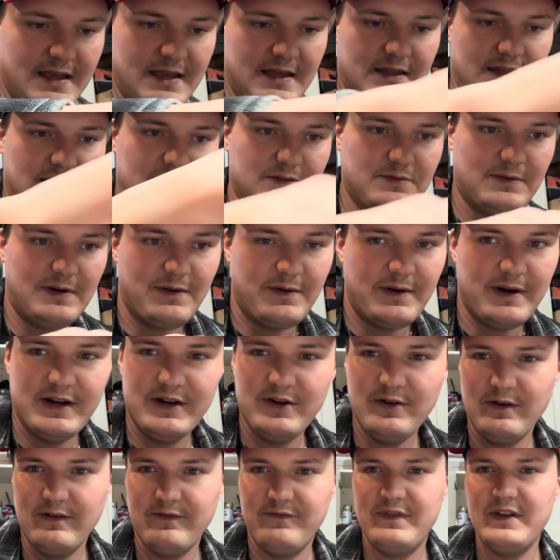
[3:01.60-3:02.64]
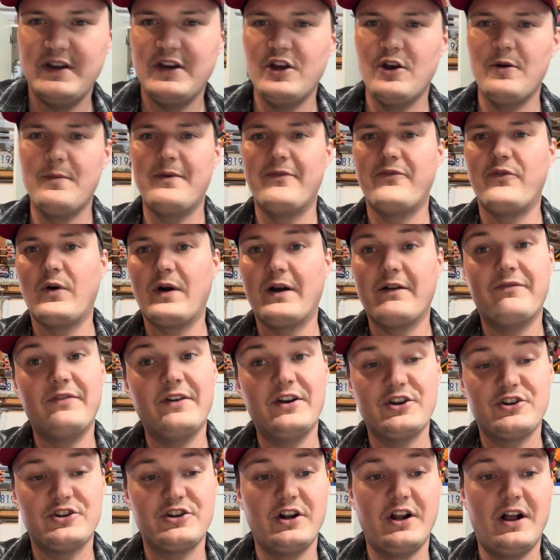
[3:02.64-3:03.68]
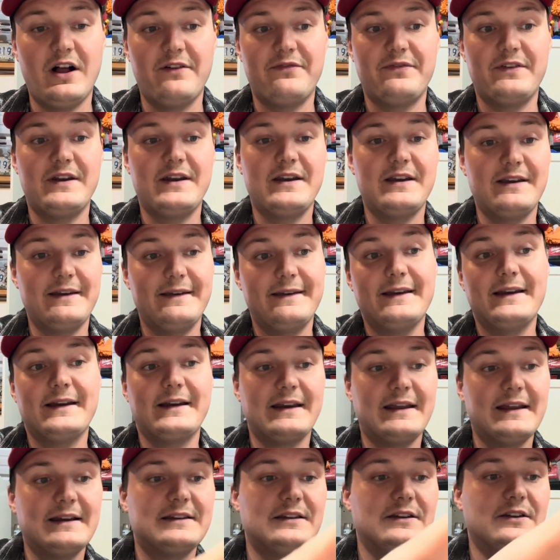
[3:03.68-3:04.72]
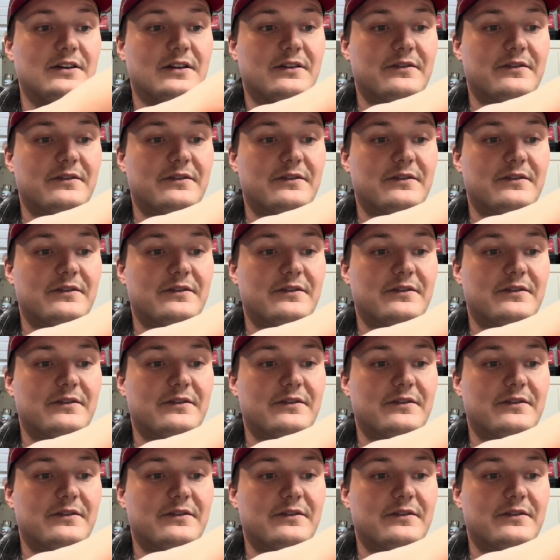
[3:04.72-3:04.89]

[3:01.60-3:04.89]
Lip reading: That's why I want to do a video before I finish it off, and didn't get to do the